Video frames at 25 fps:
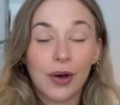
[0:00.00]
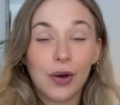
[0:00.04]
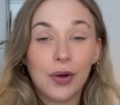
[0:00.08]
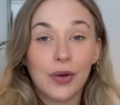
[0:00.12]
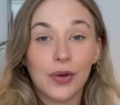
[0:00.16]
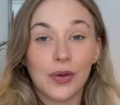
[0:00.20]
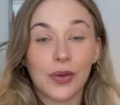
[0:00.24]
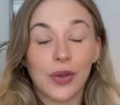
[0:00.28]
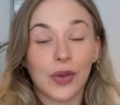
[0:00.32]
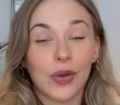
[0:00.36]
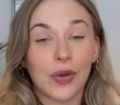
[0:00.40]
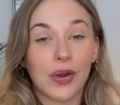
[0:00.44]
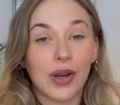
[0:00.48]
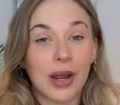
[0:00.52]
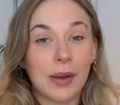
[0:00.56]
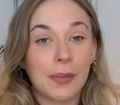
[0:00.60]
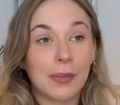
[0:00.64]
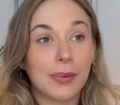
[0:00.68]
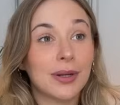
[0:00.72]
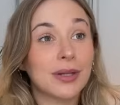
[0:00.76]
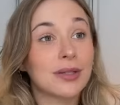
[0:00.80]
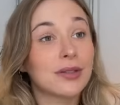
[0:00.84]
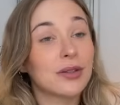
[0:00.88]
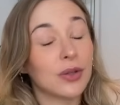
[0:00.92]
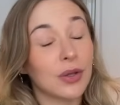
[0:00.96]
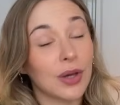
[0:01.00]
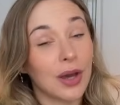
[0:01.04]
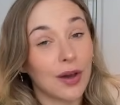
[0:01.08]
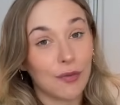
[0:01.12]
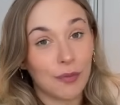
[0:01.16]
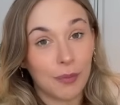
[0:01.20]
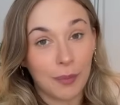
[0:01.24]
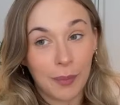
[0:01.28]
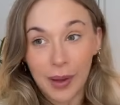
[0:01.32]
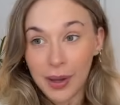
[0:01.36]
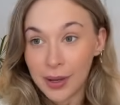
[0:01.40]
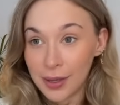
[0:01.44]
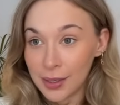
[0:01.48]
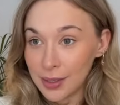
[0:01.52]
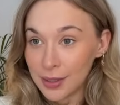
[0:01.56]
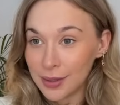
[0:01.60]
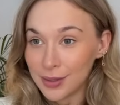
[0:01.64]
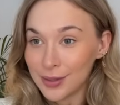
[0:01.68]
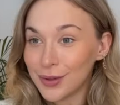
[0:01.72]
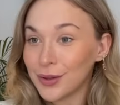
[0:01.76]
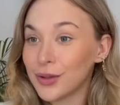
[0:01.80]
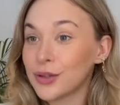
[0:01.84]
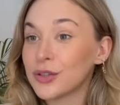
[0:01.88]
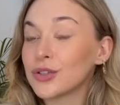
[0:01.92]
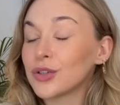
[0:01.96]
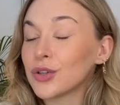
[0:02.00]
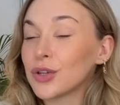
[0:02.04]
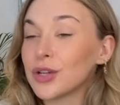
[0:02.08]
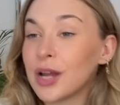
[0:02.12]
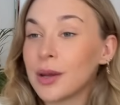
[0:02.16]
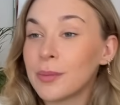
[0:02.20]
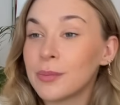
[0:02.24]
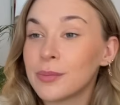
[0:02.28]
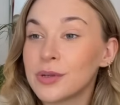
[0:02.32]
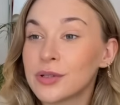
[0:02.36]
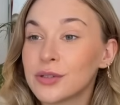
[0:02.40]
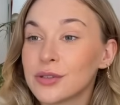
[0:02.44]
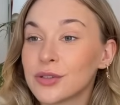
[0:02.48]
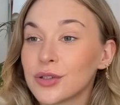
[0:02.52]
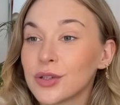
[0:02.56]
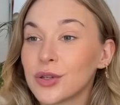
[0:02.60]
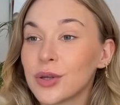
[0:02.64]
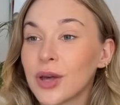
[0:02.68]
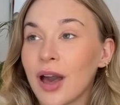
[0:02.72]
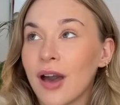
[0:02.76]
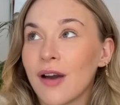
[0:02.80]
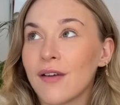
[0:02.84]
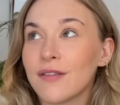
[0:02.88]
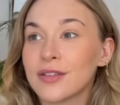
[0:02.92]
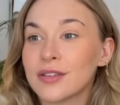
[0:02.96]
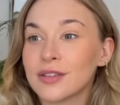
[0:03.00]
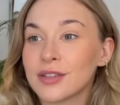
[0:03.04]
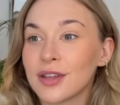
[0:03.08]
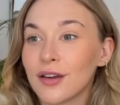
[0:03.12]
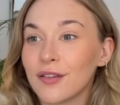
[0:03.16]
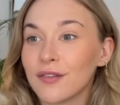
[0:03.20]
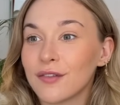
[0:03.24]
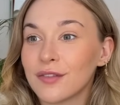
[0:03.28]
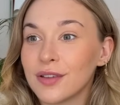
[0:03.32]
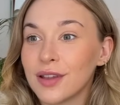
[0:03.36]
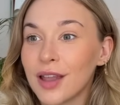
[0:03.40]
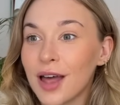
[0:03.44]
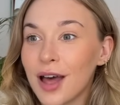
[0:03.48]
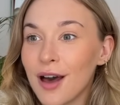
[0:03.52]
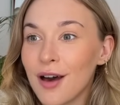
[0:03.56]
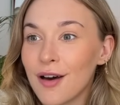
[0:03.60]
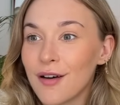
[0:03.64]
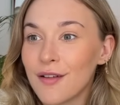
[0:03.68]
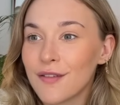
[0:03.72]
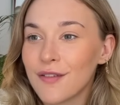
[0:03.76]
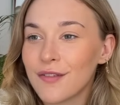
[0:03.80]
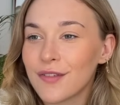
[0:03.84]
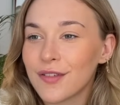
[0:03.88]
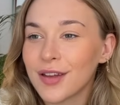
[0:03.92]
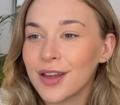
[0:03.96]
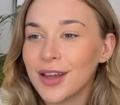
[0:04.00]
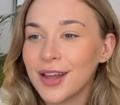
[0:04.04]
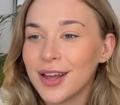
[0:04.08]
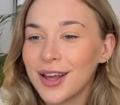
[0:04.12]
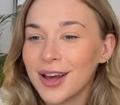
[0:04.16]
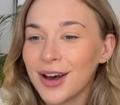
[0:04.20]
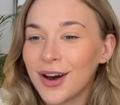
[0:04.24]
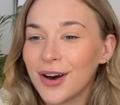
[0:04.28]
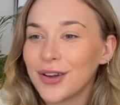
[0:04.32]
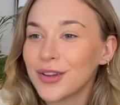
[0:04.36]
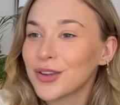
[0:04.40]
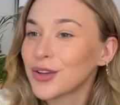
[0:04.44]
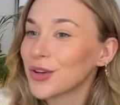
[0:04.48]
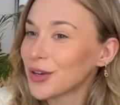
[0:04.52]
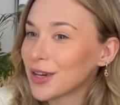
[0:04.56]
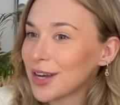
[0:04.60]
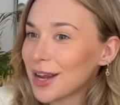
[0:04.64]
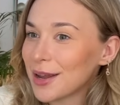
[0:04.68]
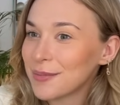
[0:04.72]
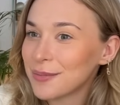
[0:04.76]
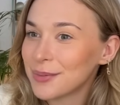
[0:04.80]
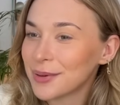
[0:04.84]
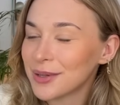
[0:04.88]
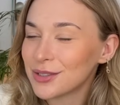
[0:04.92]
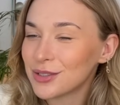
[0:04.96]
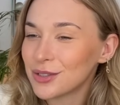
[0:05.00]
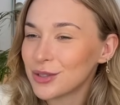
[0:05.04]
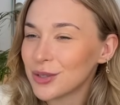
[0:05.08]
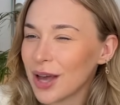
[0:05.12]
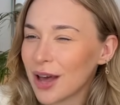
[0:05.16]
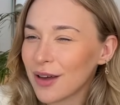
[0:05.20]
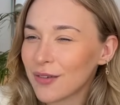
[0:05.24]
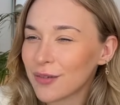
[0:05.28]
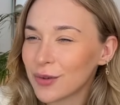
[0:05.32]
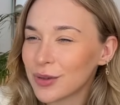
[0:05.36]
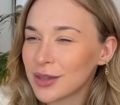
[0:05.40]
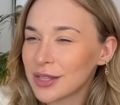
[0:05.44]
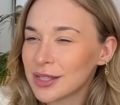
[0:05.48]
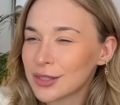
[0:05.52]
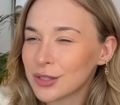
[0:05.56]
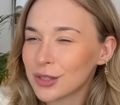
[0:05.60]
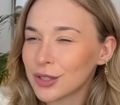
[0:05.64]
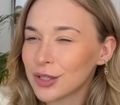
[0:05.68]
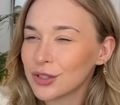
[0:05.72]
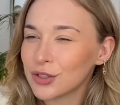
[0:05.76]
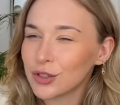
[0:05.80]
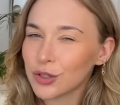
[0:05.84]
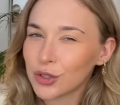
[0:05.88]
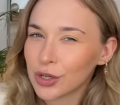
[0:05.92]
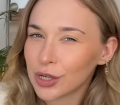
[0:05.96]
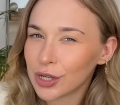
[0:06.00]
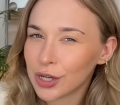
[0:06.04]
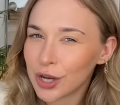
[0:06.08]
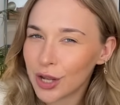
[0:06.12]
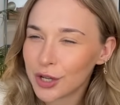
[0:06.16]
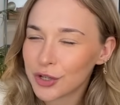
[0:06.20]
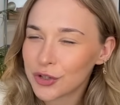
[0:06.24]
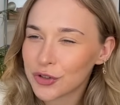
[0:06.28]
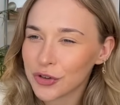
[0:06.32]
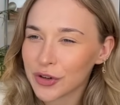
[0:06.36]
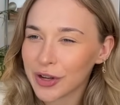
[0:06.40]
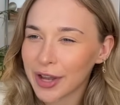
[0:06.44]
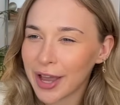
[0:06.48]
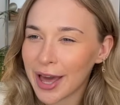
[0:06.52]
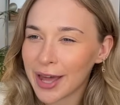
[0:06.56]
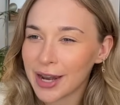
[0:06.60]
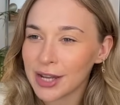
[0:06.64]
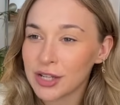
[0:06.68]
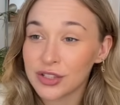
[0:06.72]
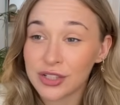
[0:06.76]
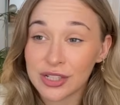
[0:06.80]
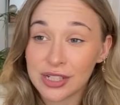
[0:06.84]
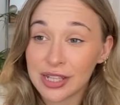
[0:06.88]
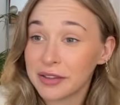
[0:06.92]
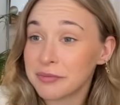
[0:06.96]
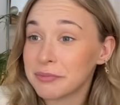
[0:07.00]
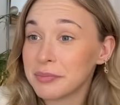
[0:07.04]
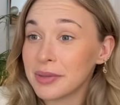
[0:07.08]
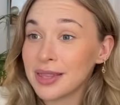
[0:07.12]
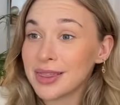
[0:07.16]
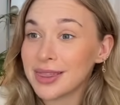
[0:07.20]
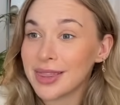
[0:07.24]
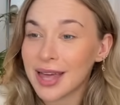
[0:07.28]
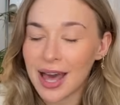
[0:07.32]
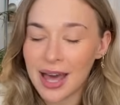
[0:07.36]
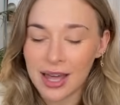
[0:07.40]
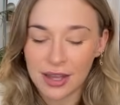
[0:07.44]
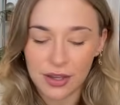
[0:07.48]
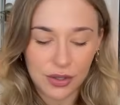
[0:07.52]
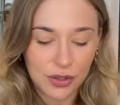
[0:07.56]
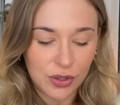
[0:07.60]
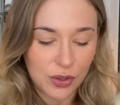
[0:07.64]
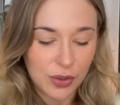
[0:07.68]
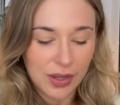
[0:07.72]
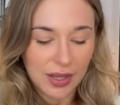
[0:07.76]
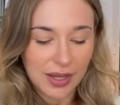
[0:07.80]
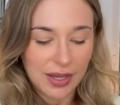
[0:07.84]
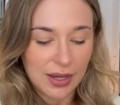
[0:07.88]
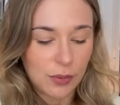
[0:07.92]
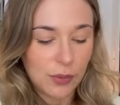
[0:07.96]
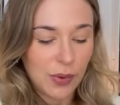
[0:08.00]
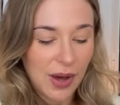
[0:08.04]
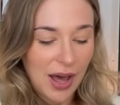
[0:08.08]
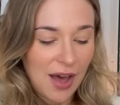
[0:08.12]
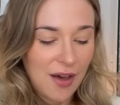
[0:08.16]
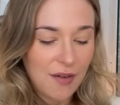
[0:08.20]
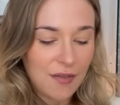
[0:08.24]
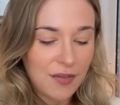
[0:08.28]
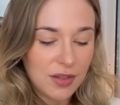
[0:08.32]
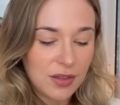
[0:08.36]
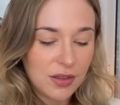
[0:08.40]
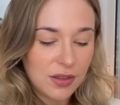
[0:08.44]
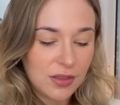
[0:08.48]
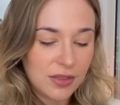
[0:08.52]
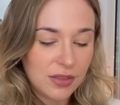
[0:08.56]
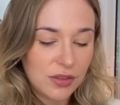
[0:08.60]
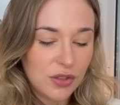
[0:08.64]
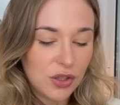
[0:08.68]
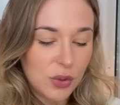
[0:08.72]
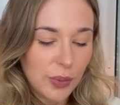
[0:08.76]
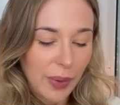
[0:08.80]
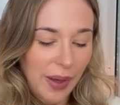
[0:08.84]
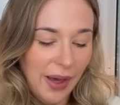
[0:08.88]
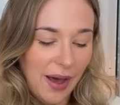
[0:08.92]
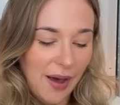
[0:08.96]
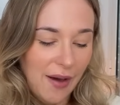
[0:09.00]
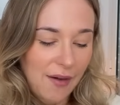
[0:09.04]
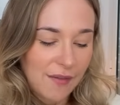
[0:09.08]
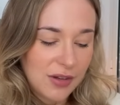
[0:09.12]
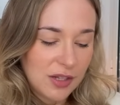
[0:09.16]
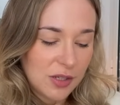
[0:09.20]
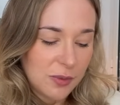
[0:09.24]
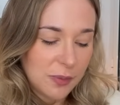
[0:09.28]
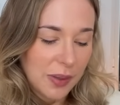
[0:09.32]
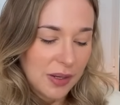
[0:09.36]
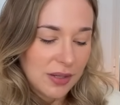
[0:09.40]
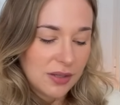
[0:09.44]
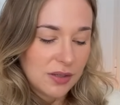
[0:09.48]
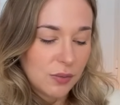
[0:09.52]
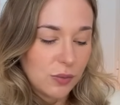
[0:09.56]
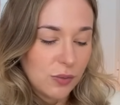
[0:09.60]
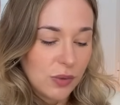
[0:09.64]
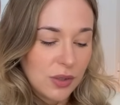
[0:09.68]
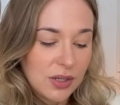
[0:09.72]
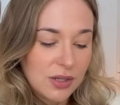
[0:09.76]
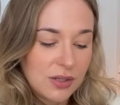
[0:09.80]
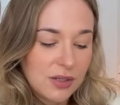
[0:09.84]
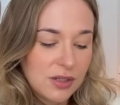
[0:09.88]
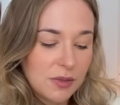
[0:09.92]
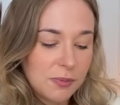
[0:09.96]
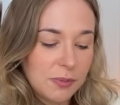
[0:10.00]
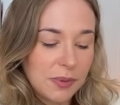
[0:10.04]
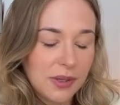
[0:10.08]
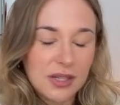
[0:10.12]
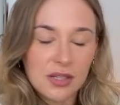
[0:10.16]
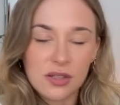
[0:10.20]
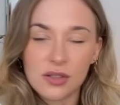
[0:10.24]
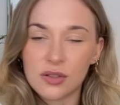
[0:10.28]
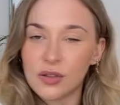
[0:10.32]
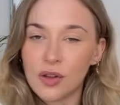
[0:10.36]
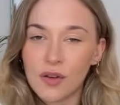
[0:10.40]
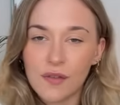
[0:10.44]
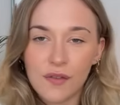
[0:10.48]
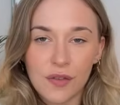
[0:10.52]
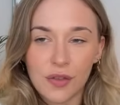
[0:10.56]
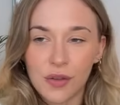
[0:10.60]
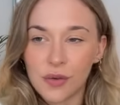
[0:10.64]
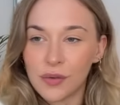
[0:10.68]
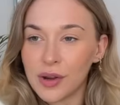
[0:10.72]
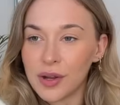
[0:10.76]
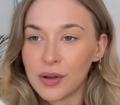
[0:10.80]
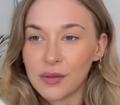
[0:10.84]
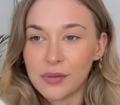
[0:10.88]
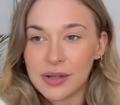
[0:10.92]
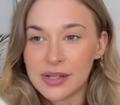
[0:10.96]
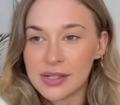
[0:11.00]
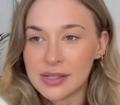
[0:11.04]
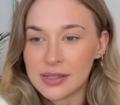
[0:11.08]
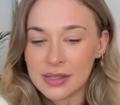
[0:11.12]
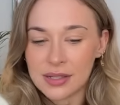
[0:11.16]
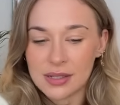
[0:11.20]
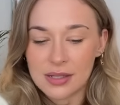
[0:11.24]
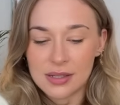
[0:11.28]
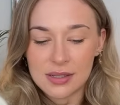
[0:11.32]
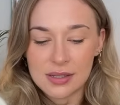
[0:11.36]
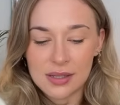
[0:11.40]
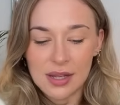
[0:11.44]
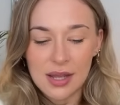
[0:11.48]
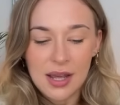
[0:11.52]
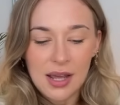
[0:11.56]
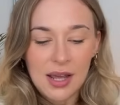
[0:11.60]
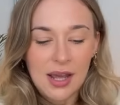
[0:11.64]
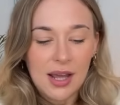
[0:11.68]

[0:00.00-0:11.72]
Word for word: oh, you're an empress, so you have money. Oh, so you're an empress, so you have self-love. Oh, you're an empress, you have all this good, you're a nurturing energy, give me that. You know, like whatever you have, this person wants, but it's not for the right reasons.